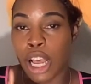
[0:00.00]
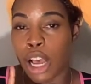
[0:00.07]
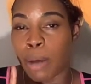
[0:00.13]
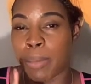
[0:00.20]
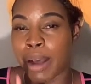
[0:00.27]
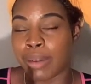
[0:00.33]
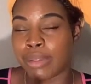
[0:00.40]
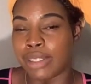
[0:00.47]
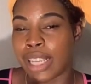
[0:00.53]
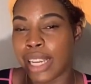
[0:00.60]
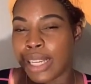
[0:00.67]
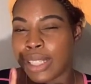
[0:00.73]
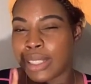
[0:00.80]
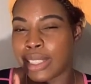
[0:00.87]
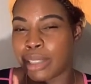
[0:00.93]
about
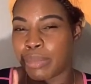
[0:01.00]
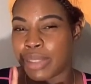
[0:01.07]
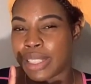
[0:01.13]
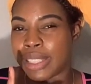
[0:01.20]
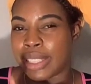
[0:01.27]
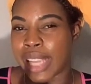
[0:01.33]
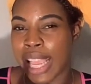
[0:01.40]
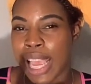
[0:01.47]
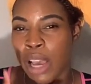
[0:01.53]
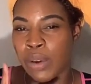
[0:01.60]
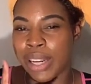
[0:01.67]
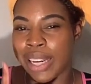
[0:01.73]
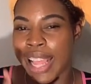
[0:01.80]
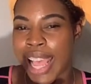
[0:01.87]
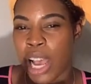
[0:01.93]
taking something down
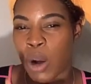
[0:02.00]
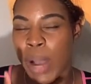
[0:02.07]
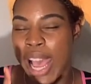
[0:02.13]
and out,